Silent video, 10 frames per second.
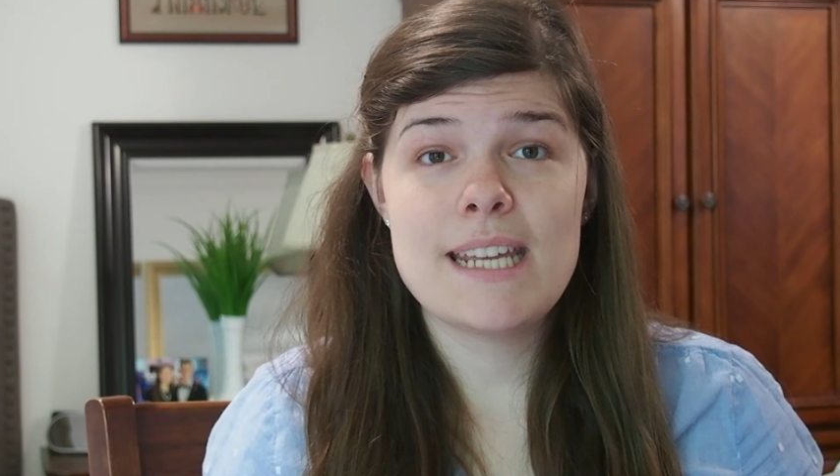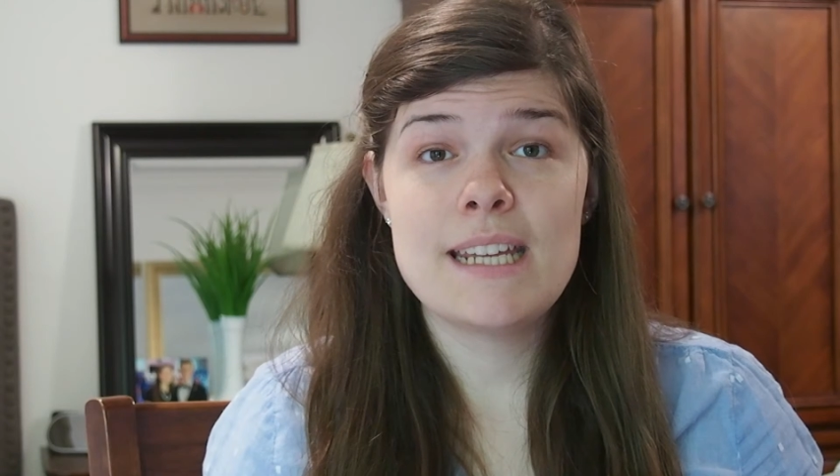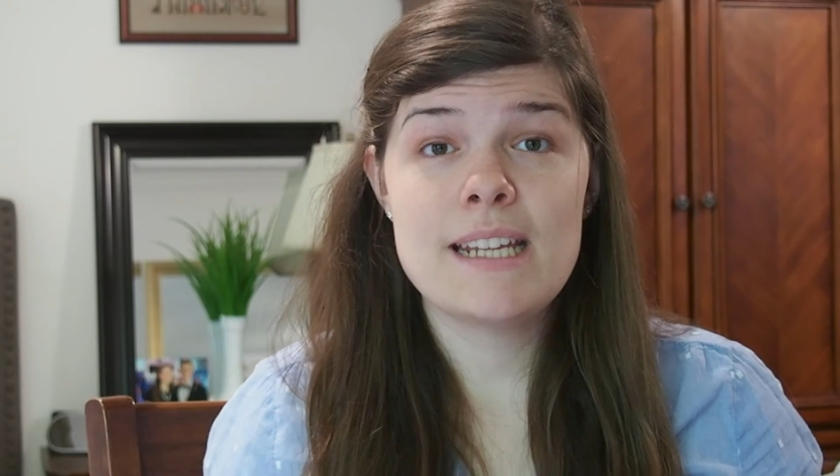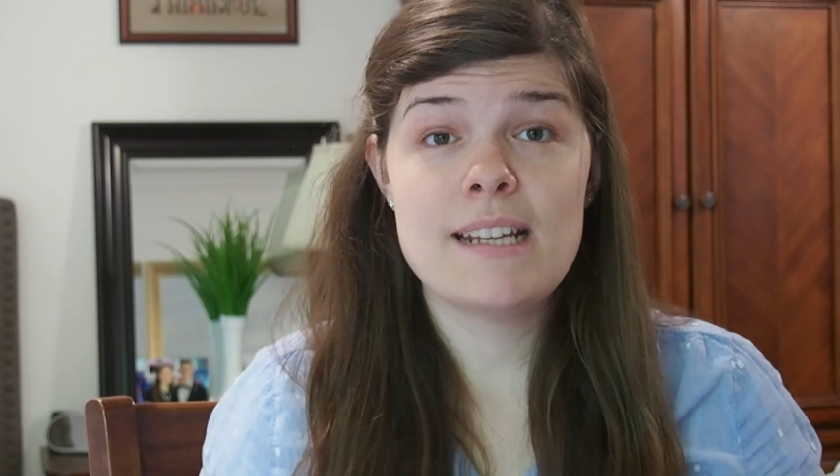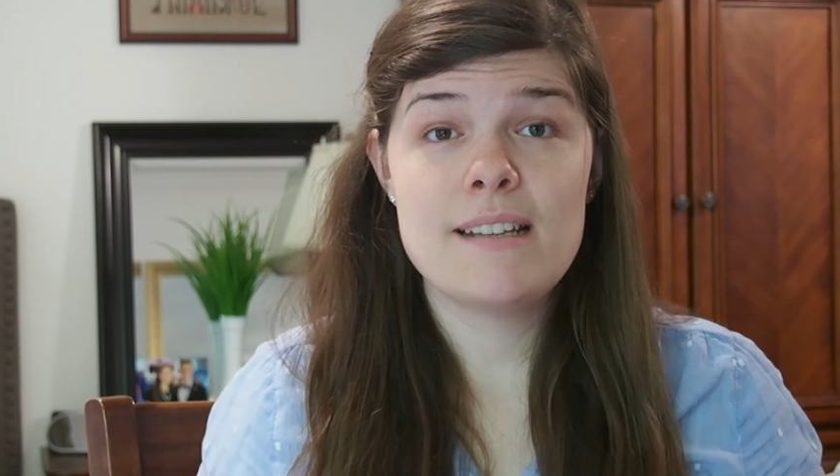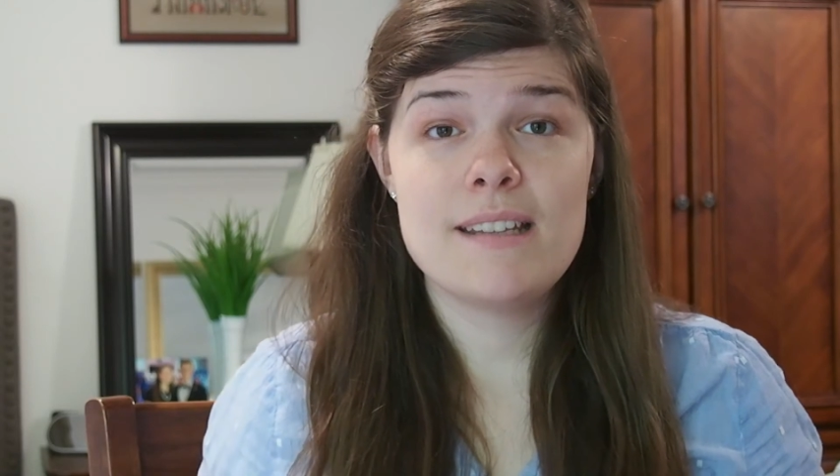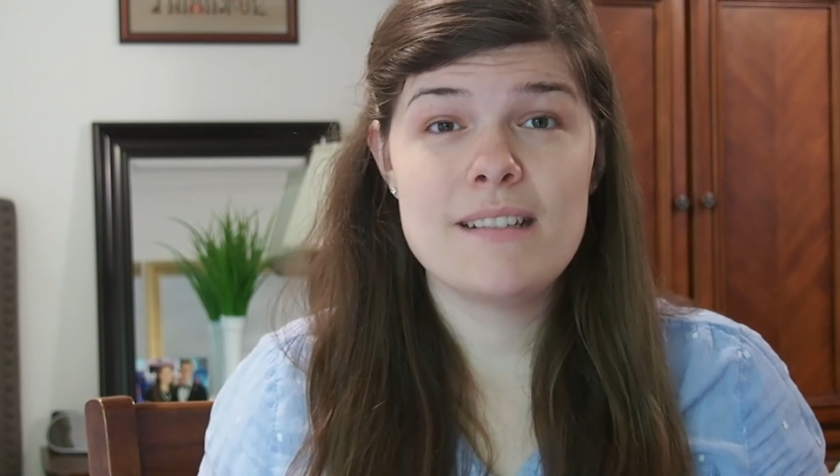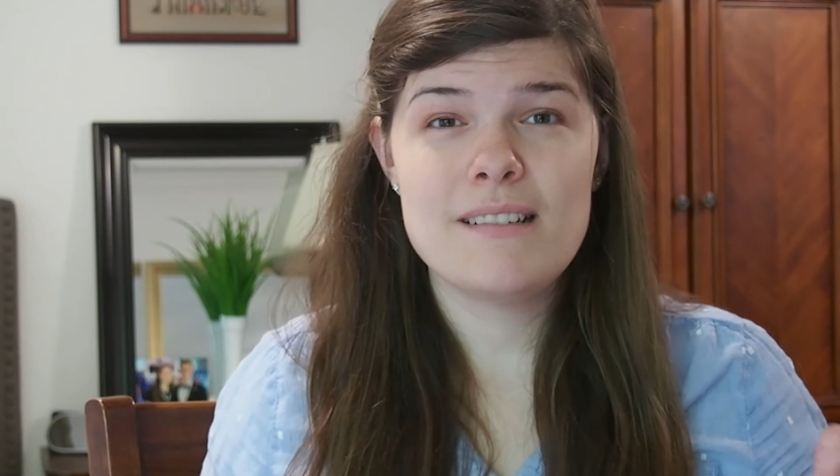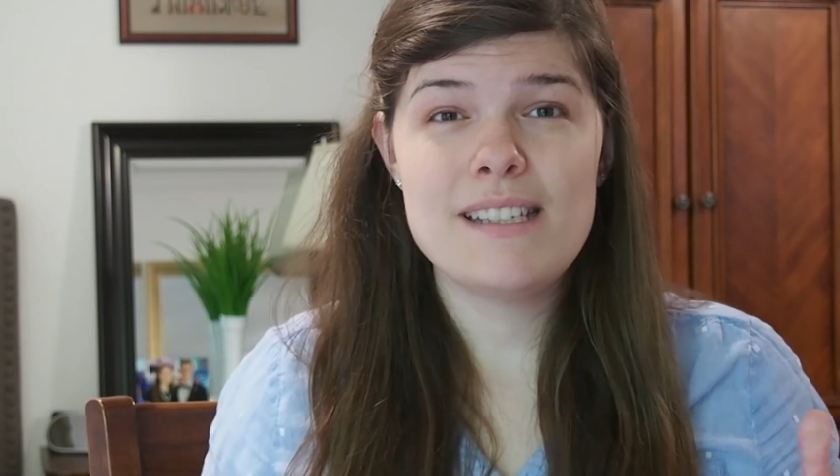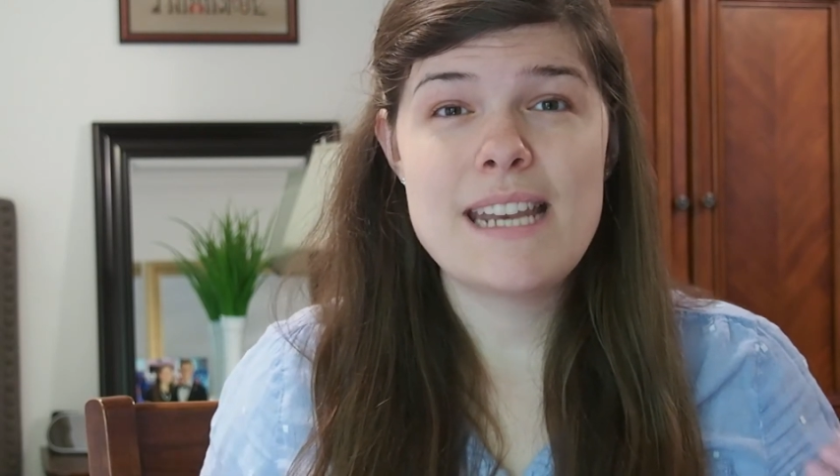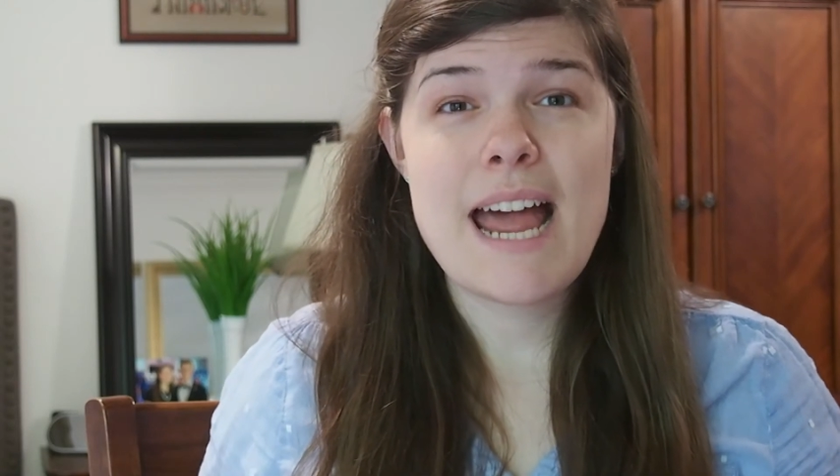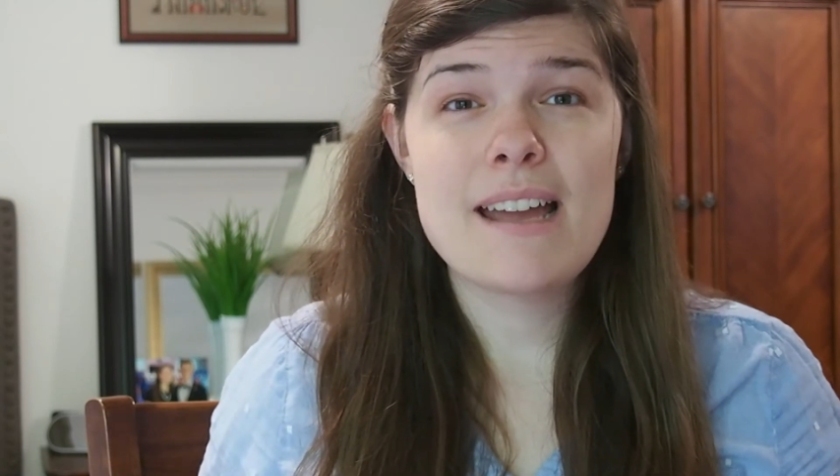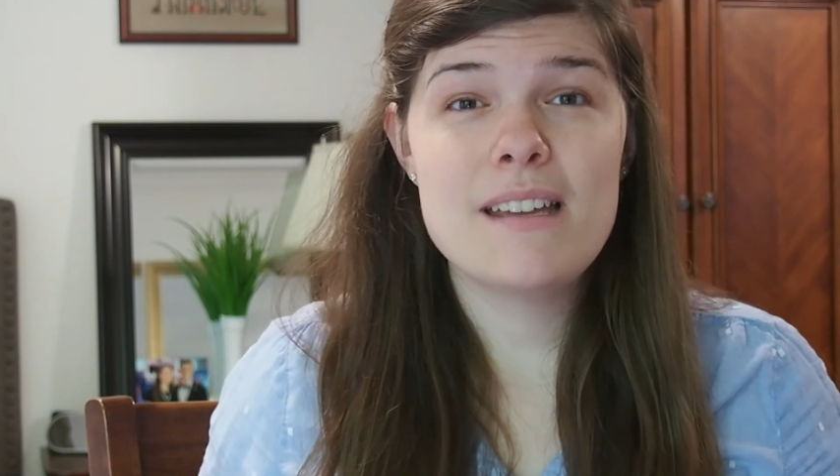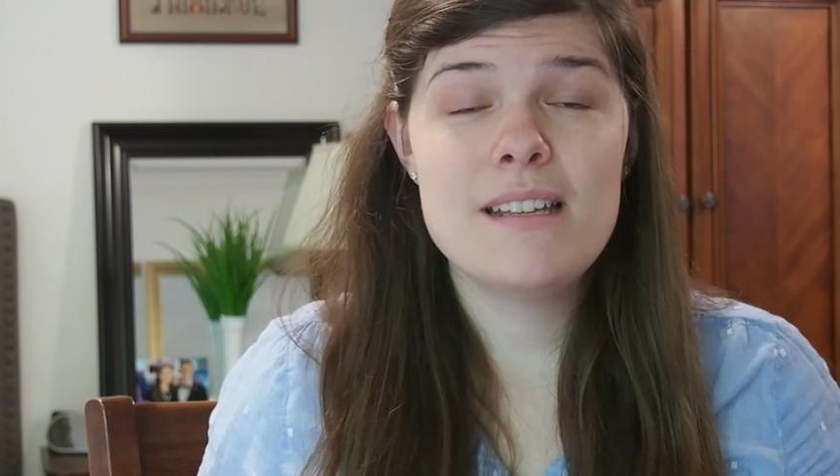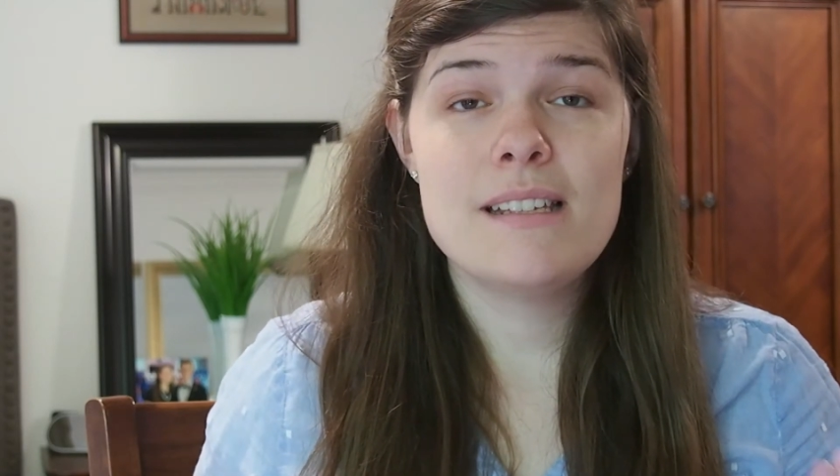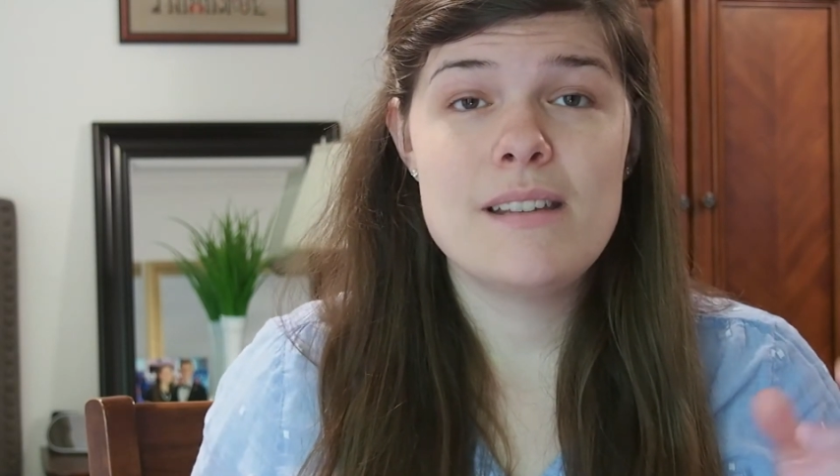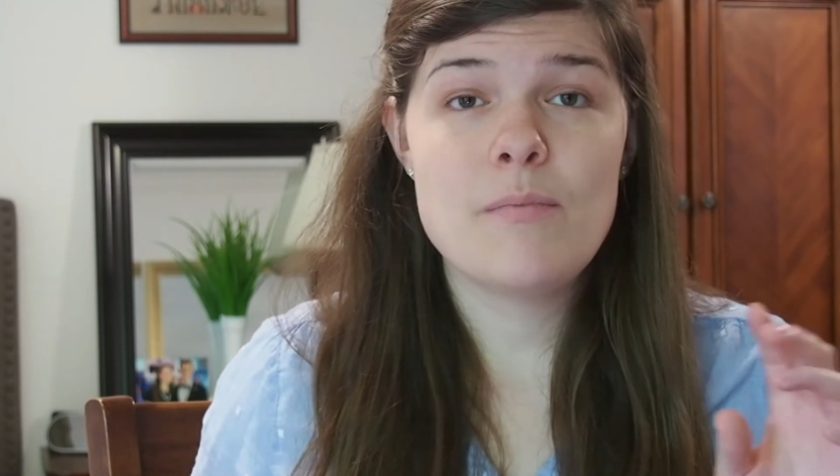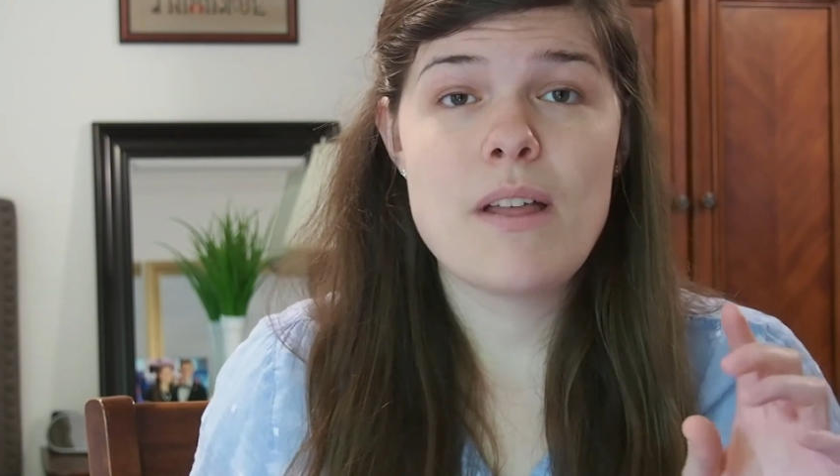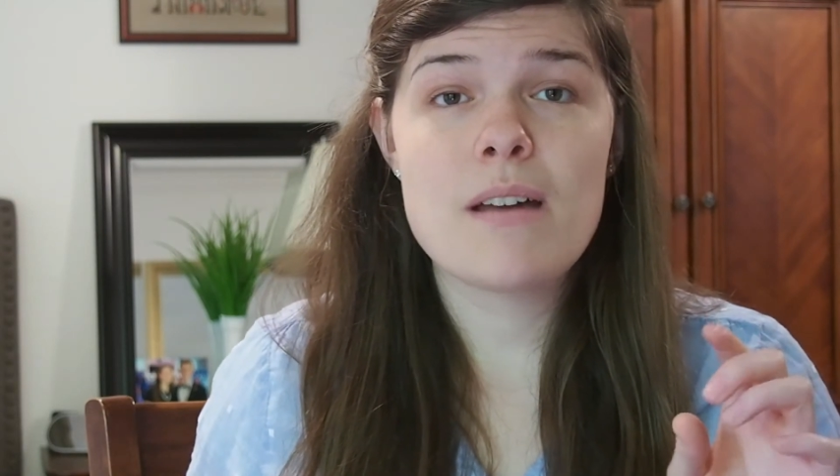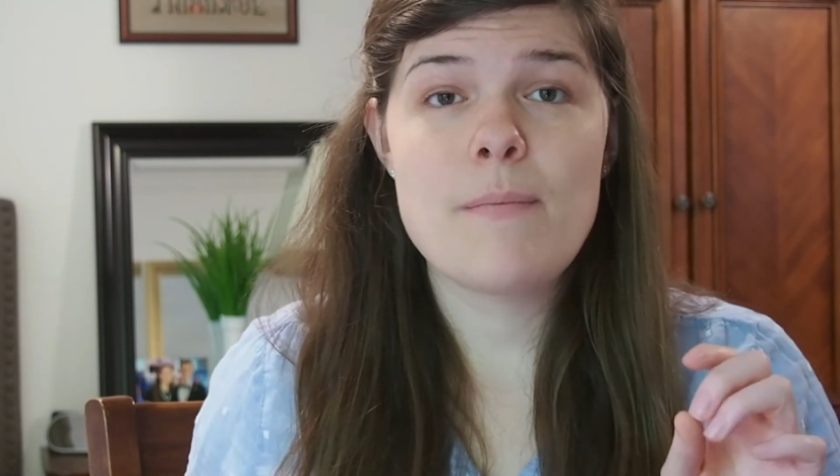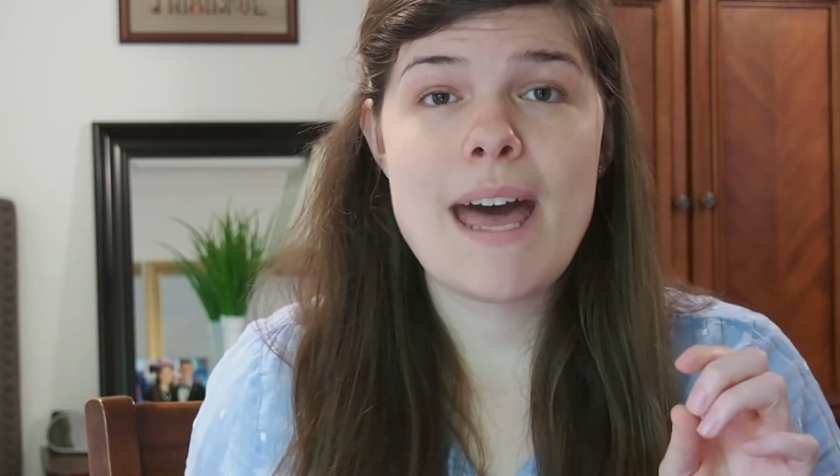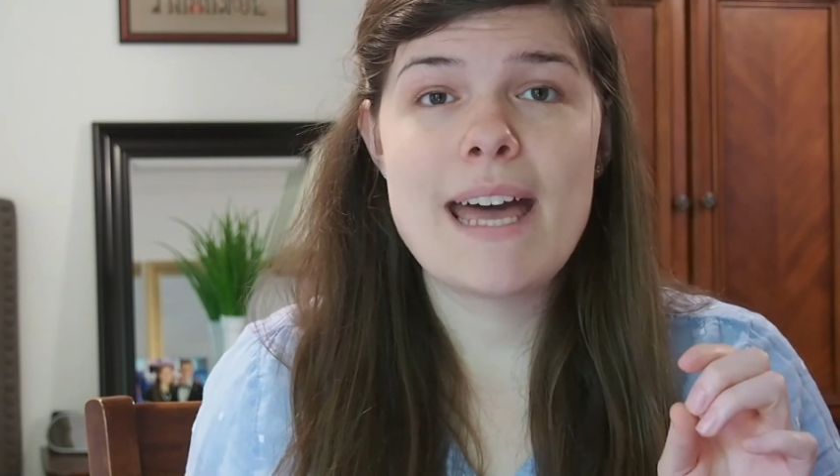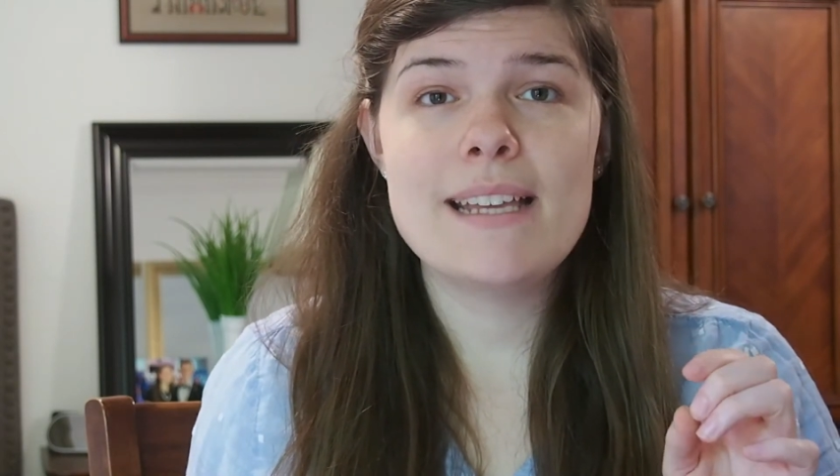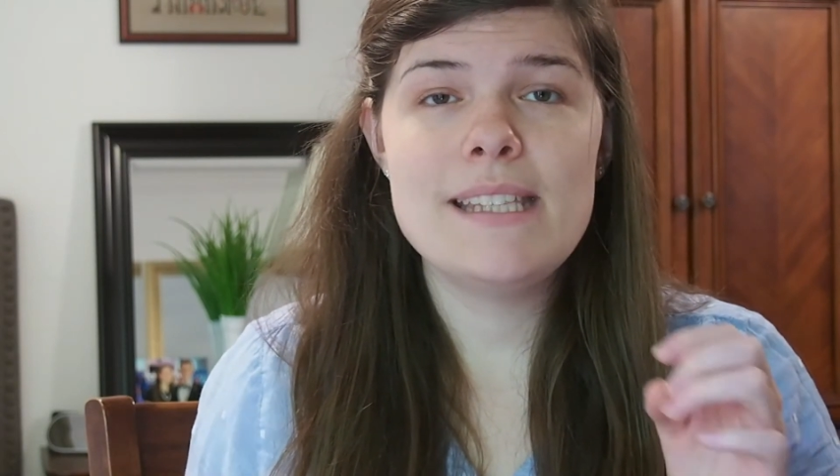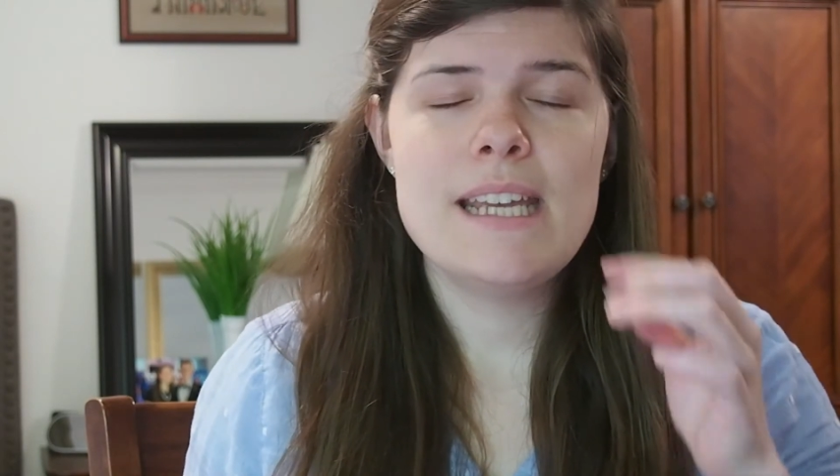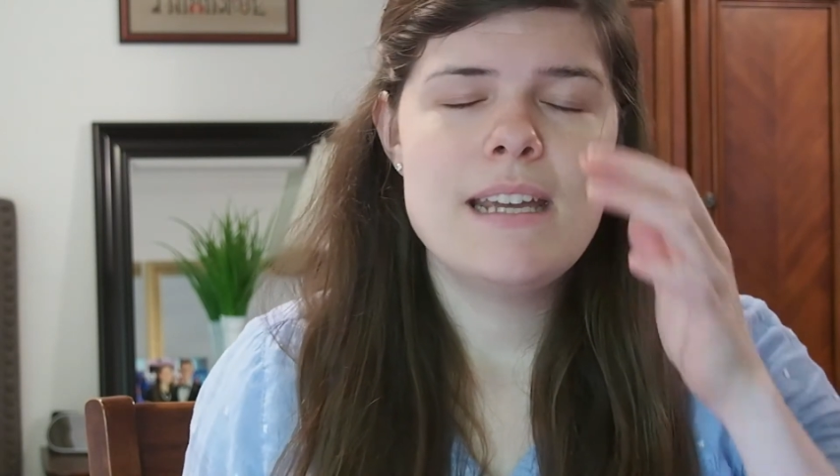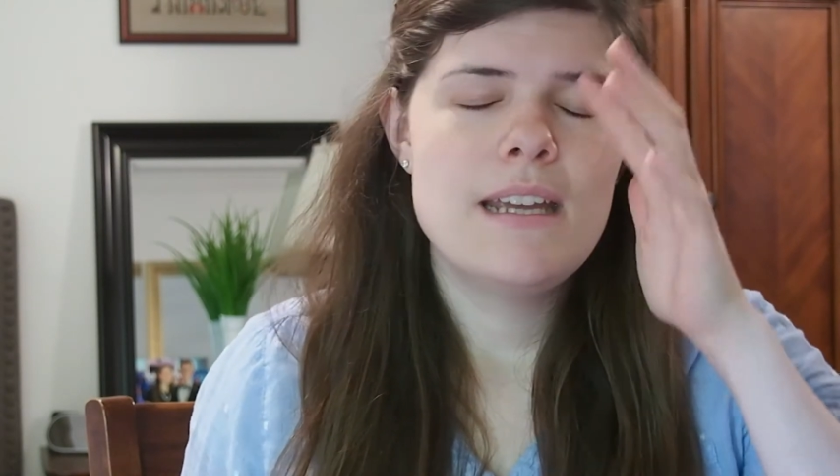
in the little snack Ziploc bags,